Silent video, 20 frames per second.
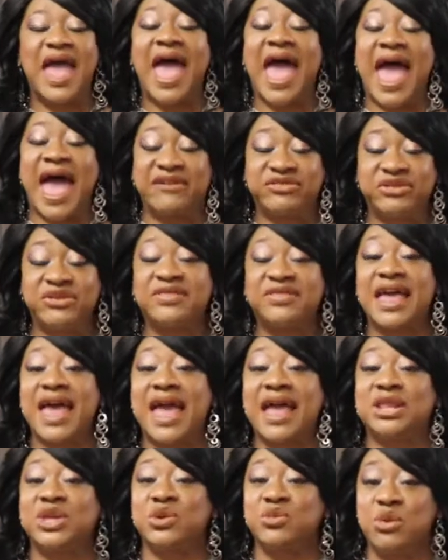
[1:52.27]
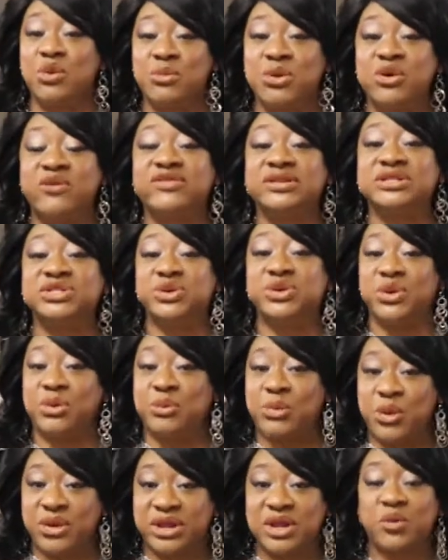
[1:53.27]
After that, you will move into your
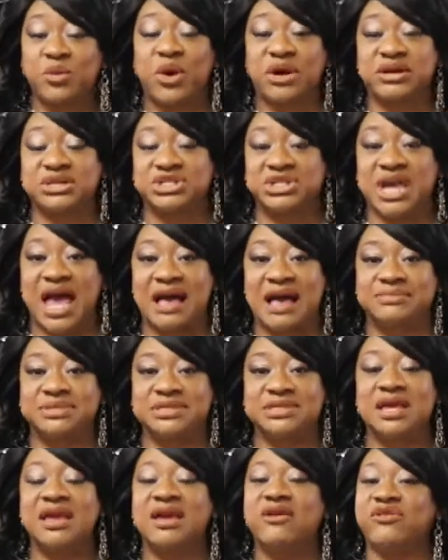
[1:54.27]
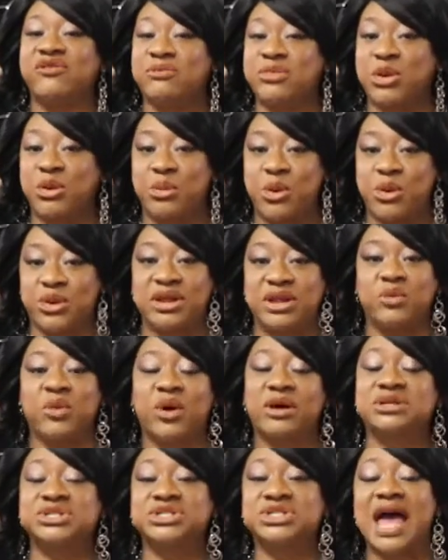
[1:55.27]
morning workshops. From your morning
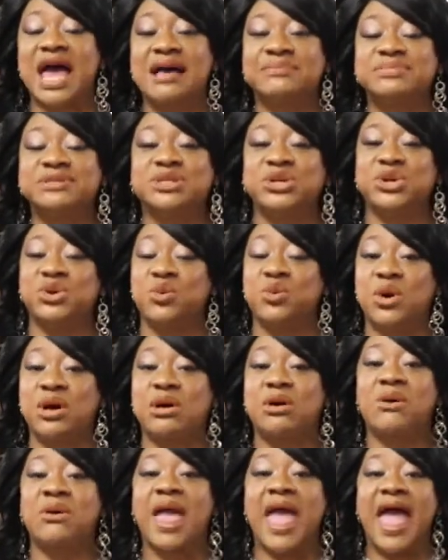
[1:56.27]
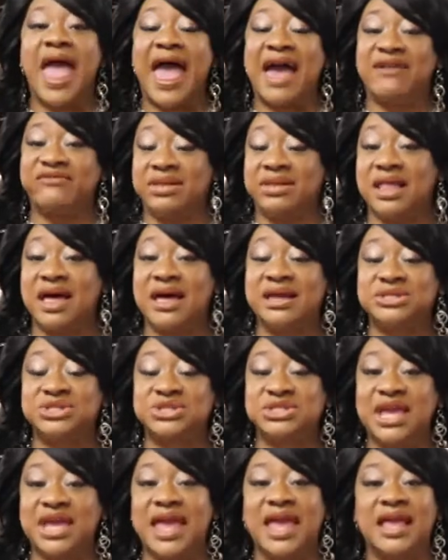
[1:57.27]
workshops, you will have
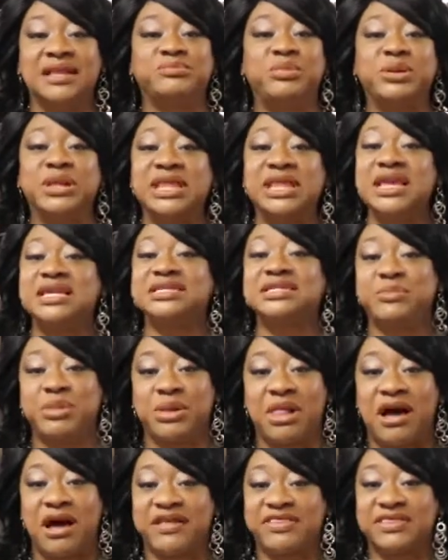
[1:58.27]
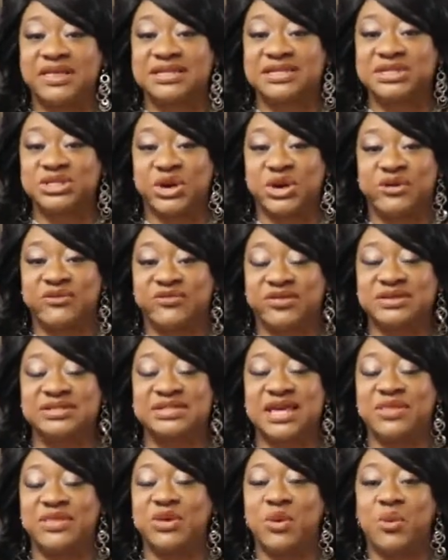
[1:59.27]
lunch. And please applaud the servers
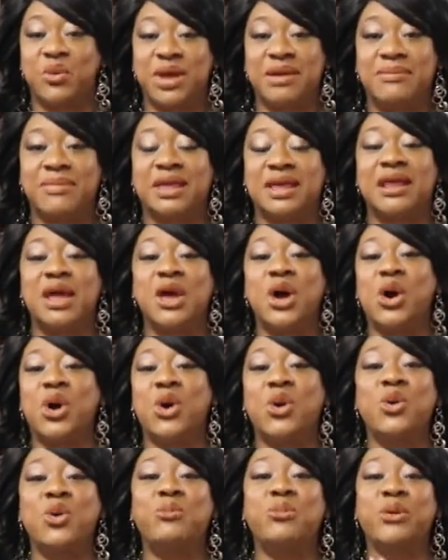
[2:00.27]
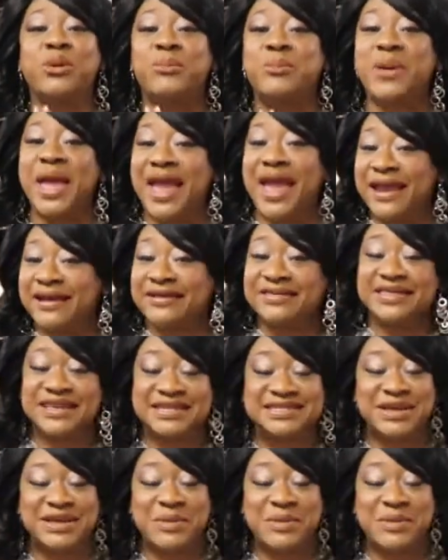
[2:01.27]
and the women who prepared this